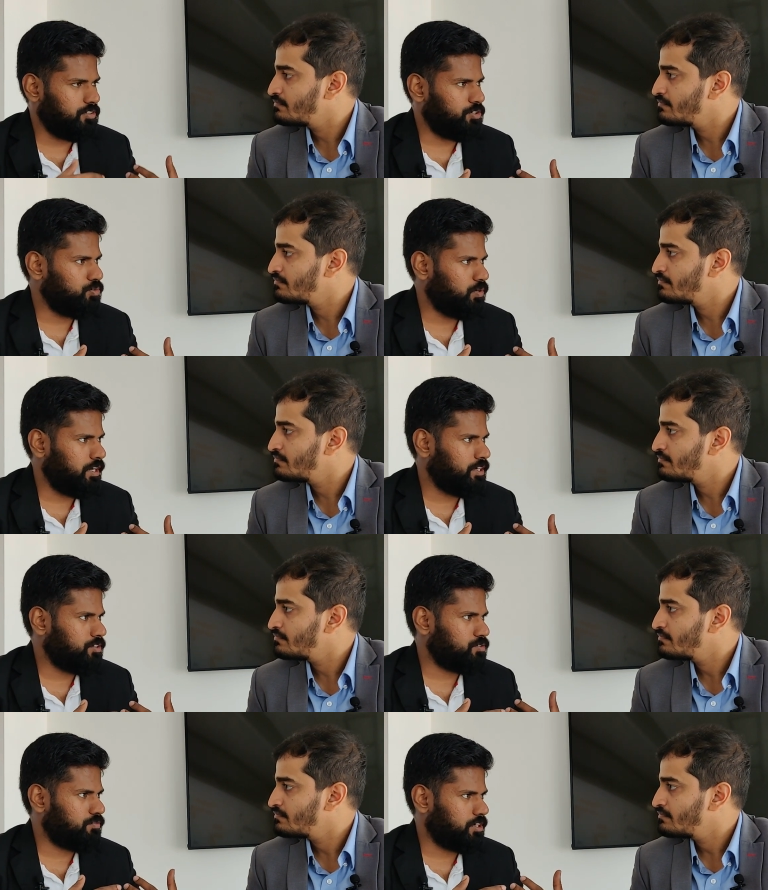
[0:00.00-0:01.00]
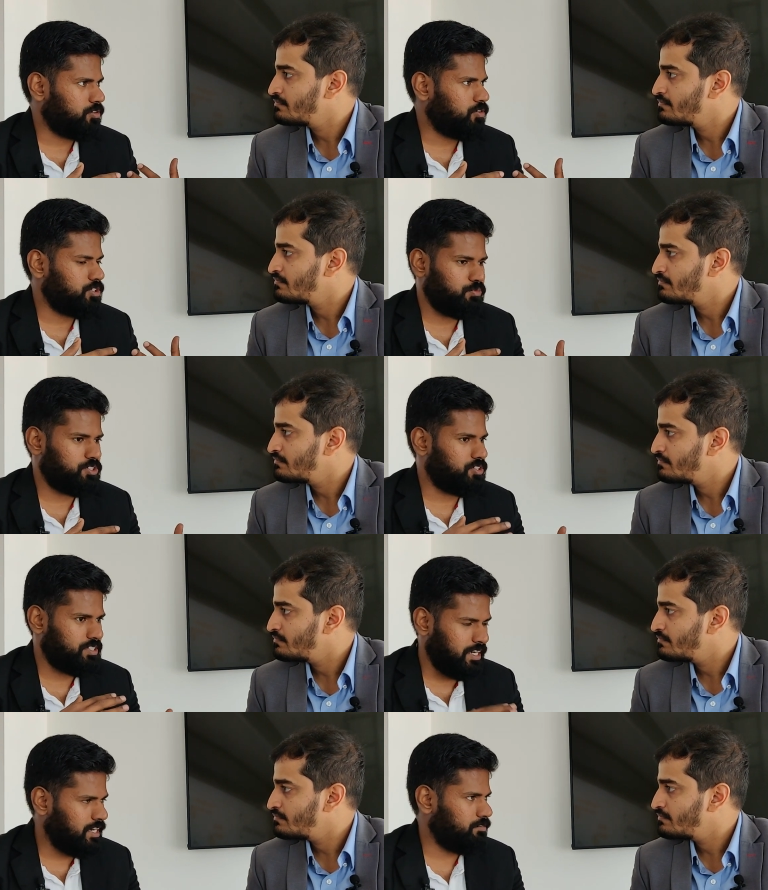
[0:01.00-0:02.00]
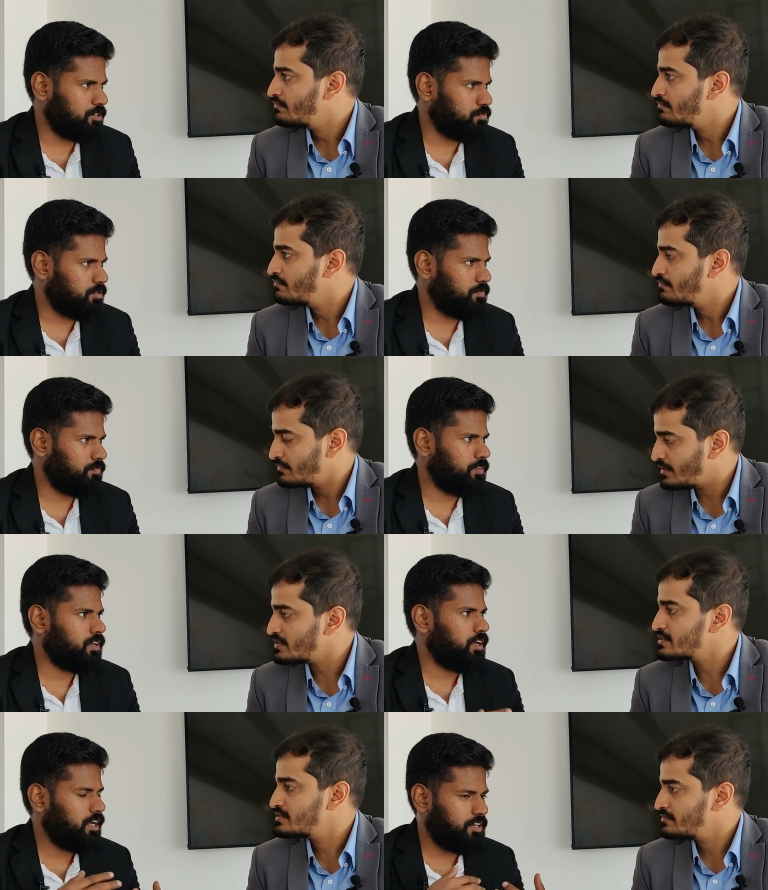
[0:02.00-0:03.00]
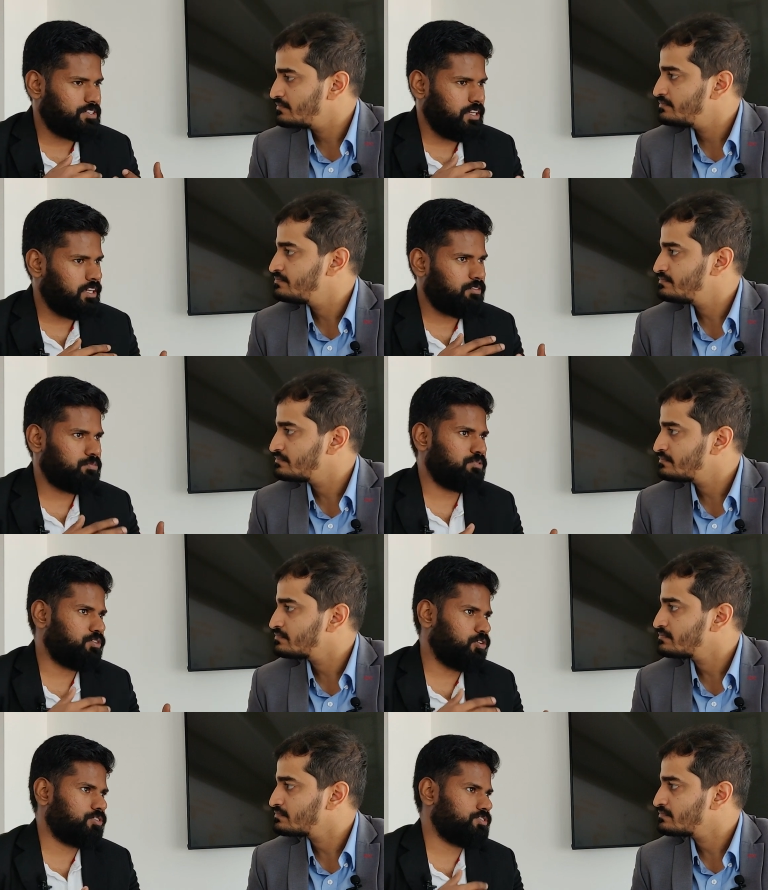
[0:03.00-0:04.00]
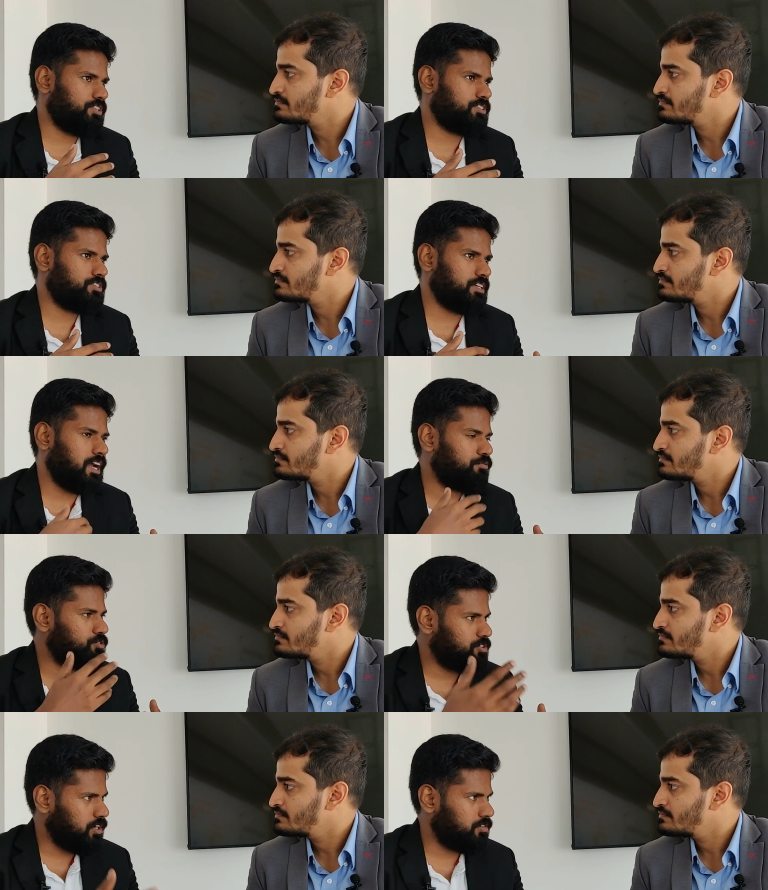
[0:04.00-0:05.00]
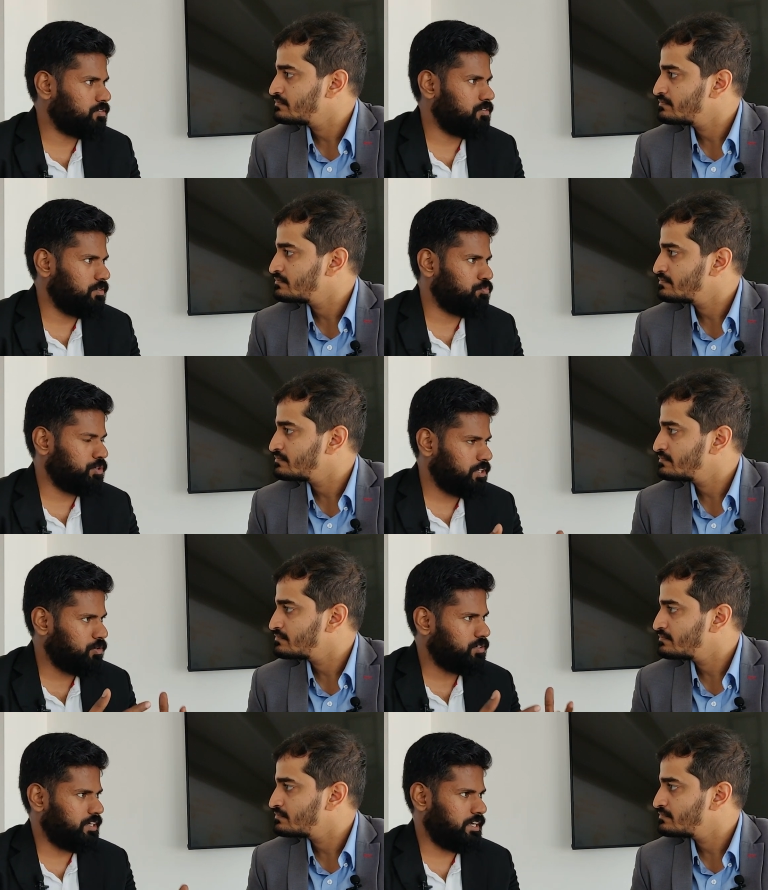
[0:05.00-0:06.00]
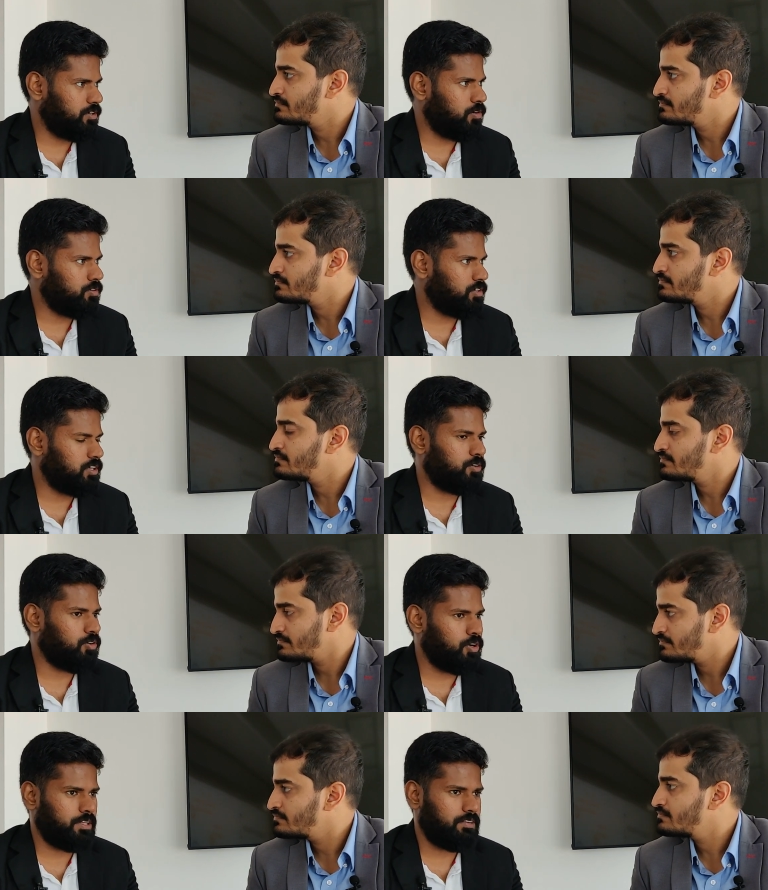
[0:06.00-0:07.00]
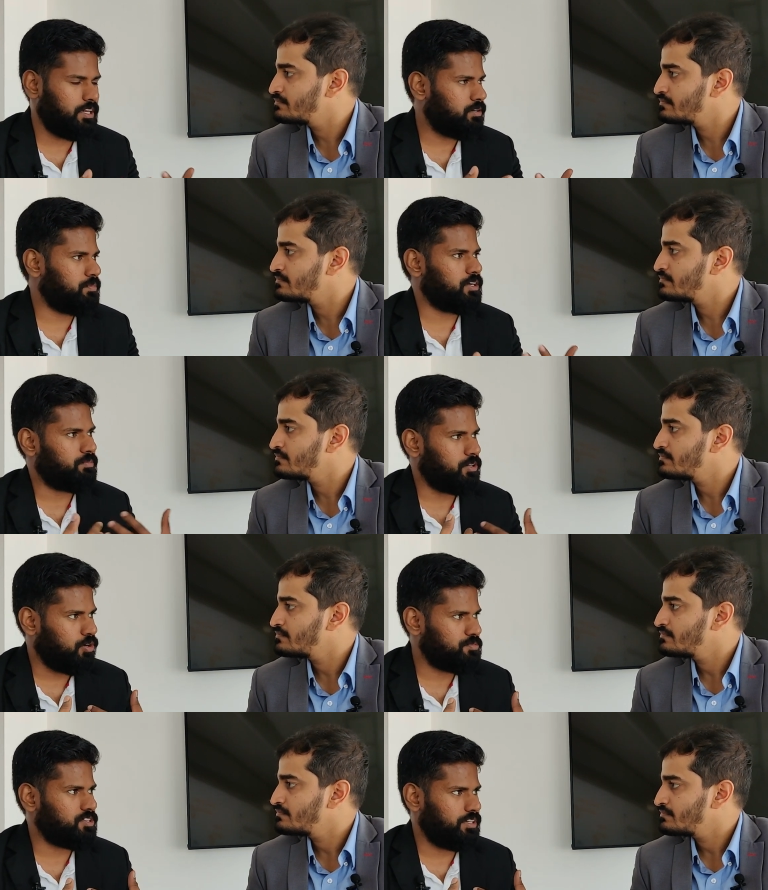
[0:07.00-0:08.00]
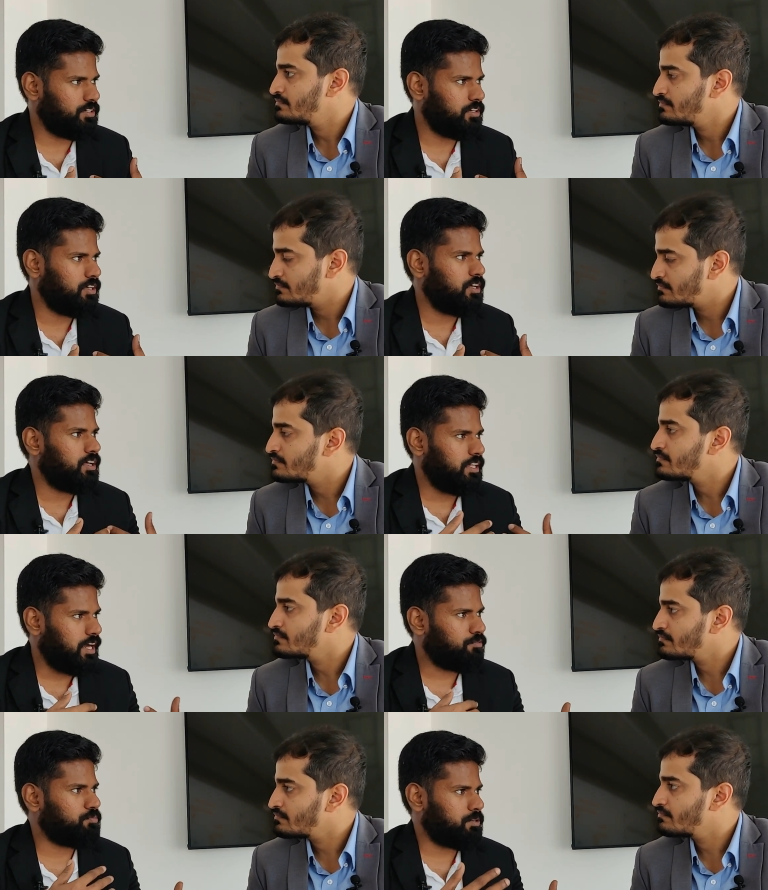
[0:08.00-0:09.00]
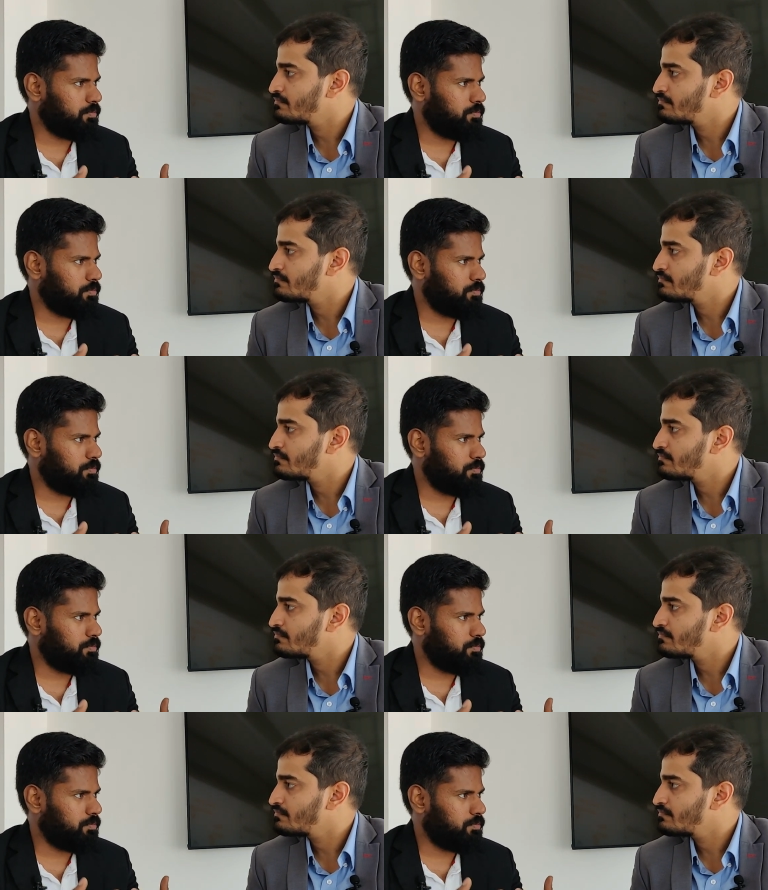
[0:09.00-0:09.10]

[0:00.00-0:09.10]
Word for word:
Speaker 1: are the new areas of technology, which is inevitable. Yes. It is inevitable for organizations. They have to start putting out the data on the cloud or they will end up becoming obsolete. they have to